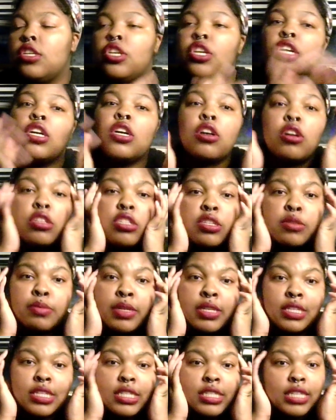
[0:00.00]
your
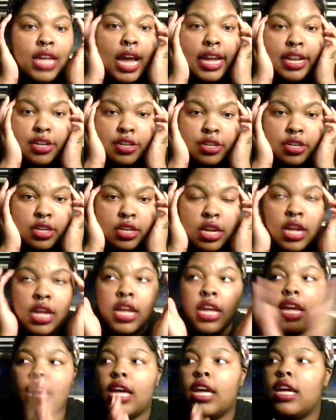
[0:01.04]
ultimate decider
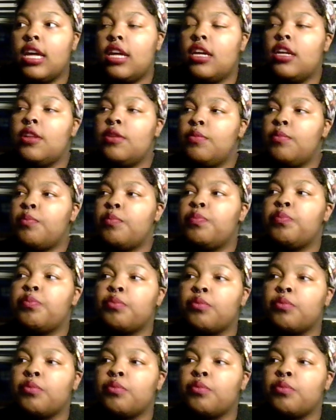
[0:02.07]
in